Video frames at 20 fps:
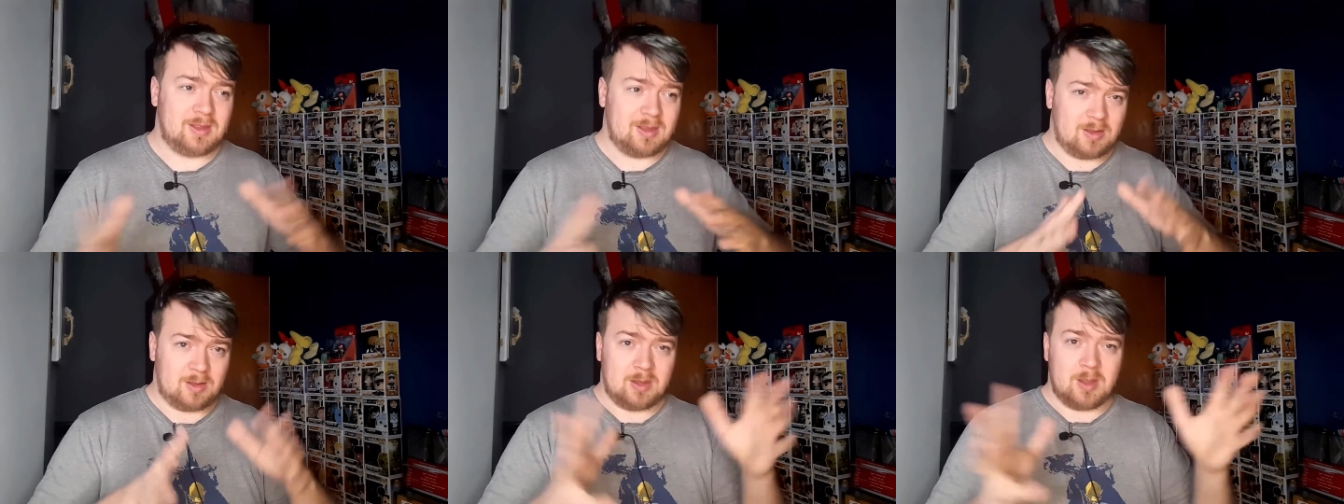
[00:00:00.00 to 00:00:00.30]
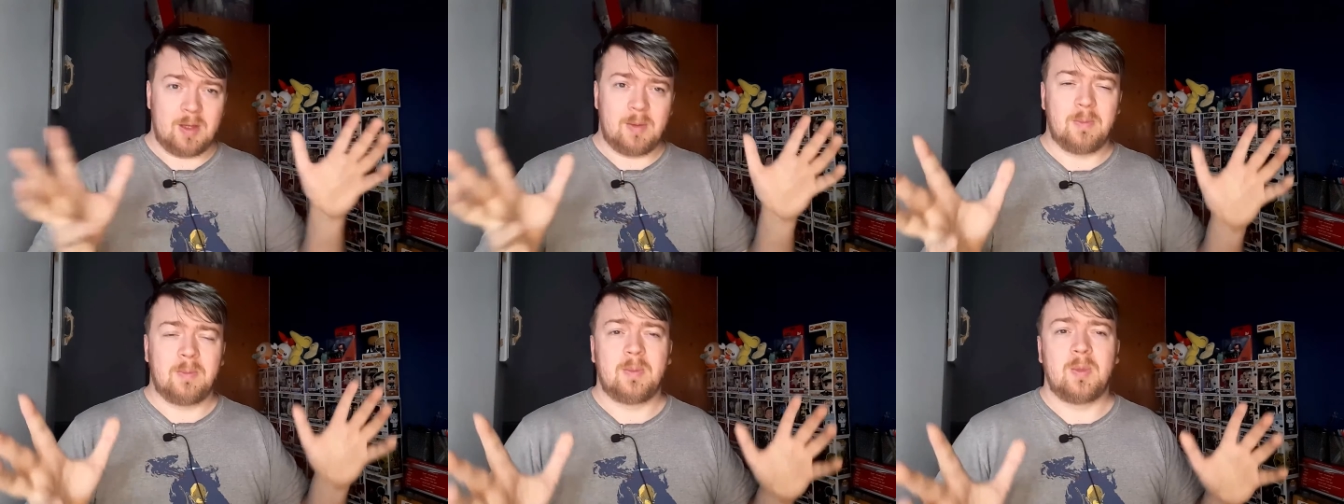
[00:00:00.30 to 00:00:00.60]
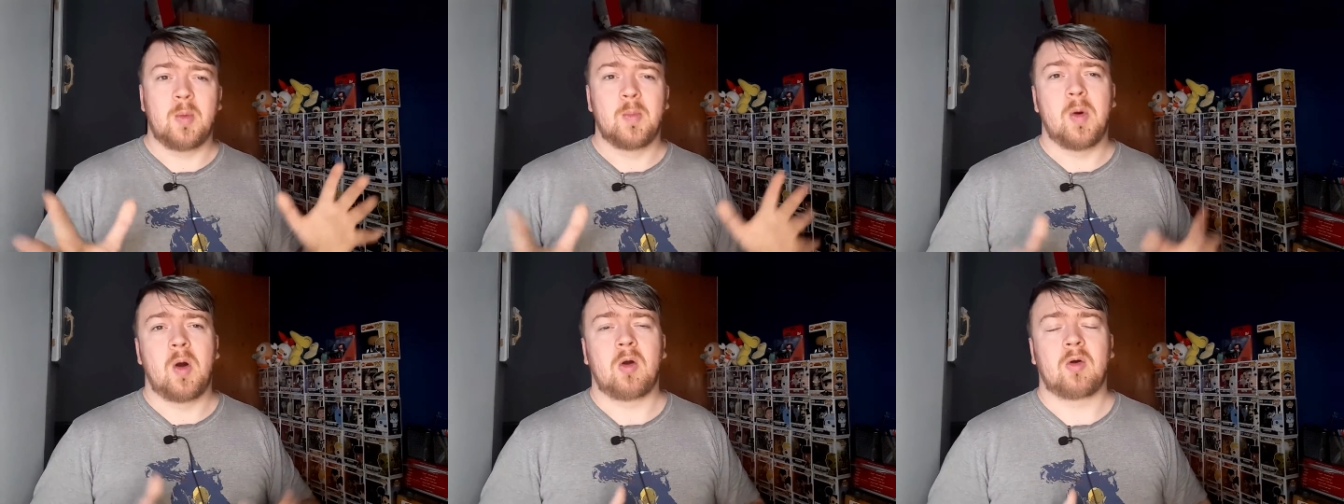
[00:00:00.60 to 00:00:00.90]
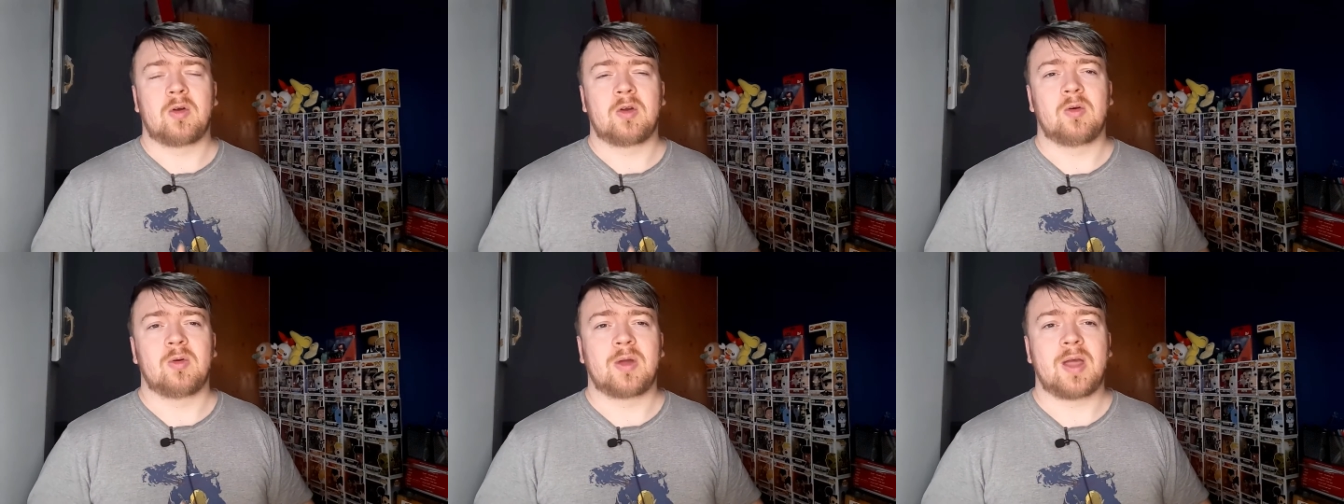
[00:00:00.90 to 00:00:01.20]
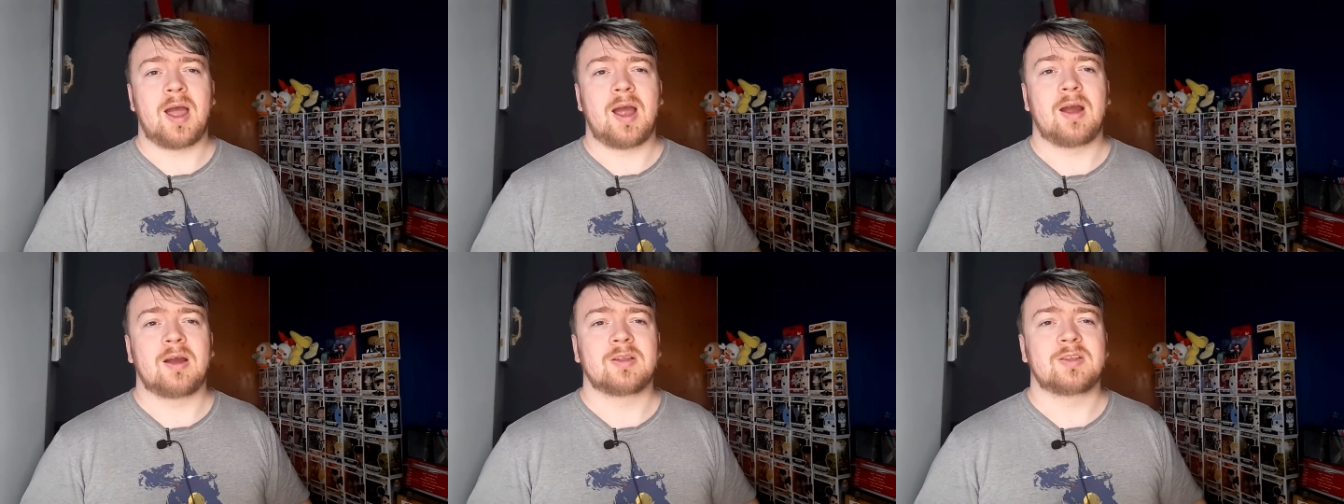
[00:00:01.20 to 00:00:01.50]
the Memorial
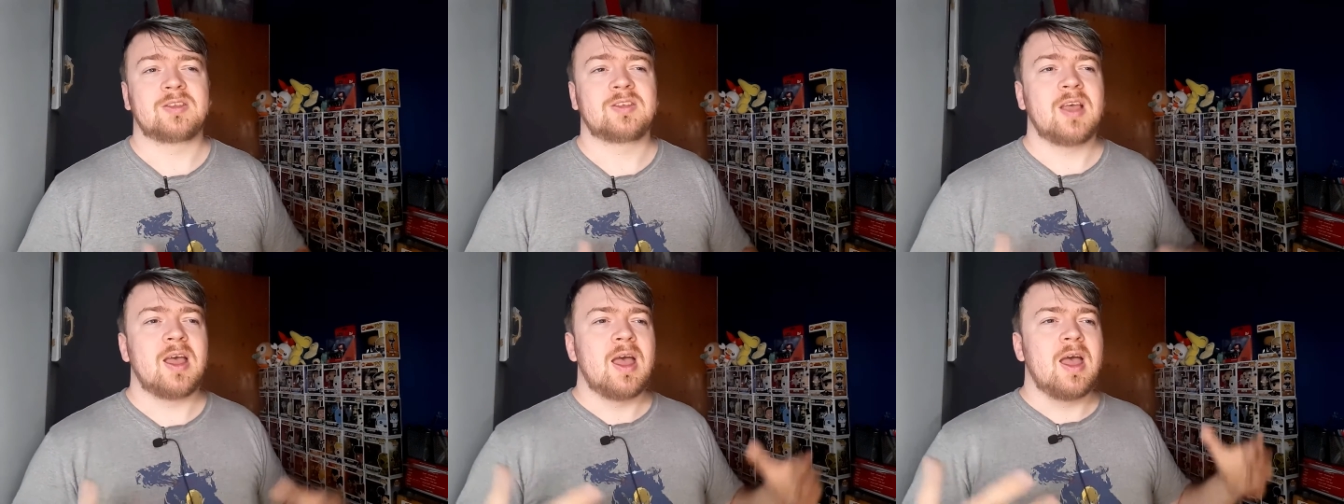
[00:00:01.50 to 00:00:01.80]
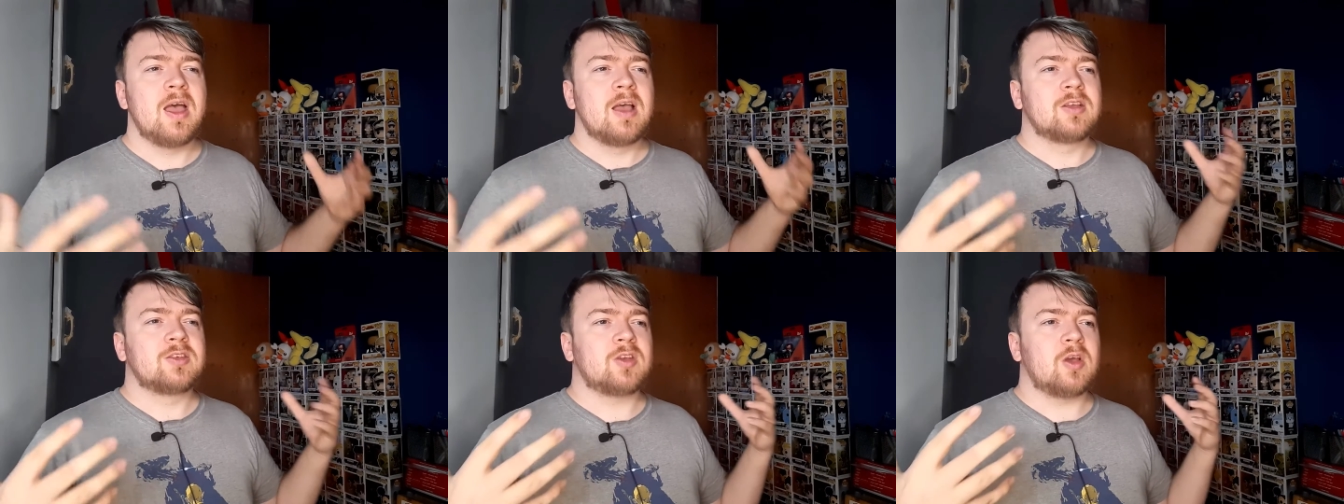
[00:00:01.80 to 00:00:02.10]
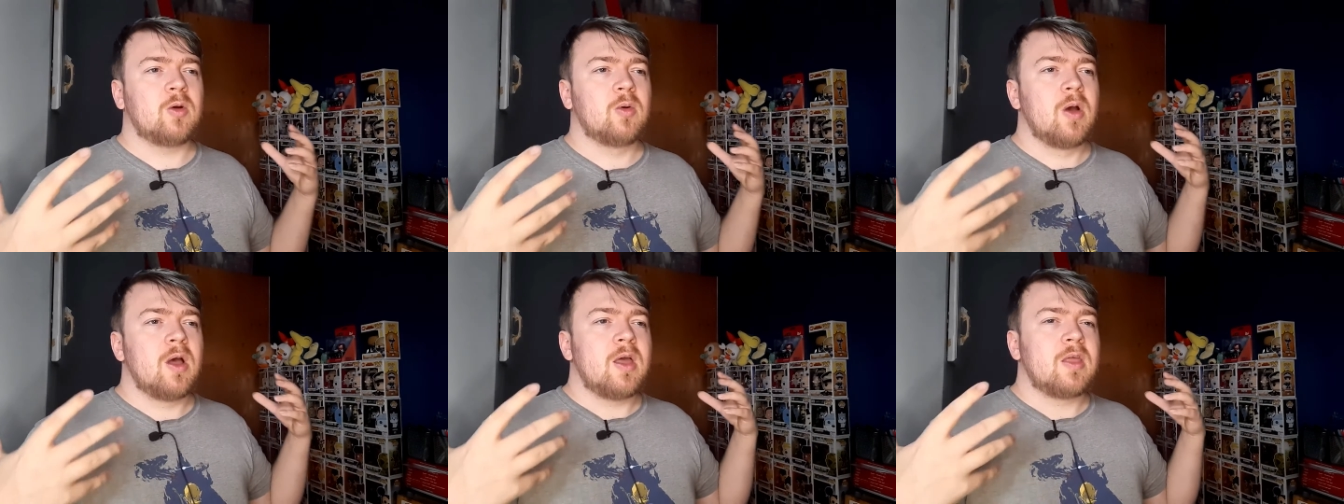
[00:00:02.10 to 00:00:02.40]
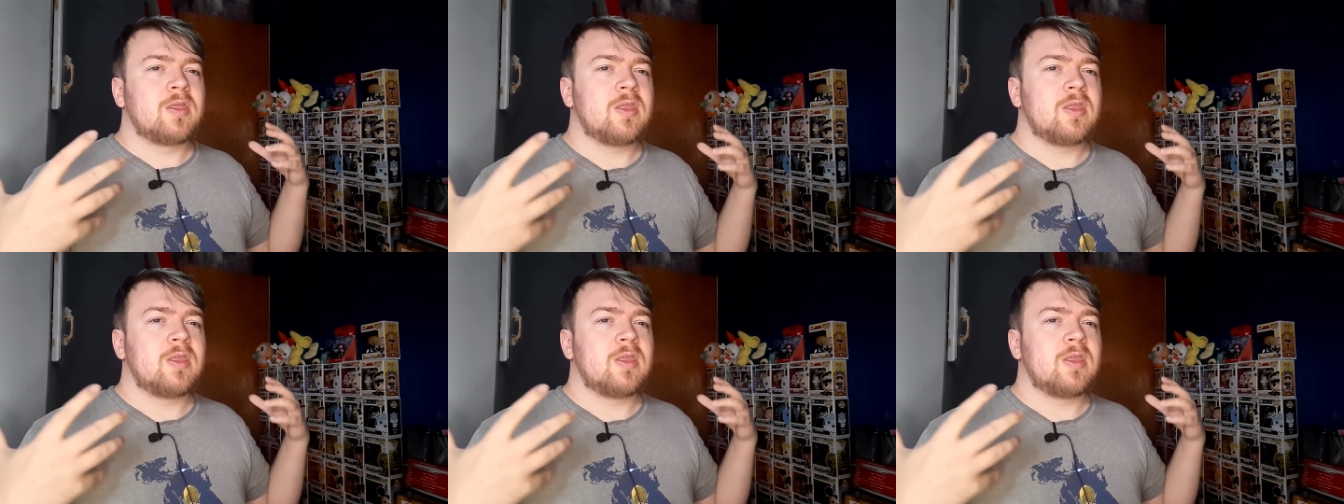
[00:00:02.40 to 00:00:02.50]
cards. So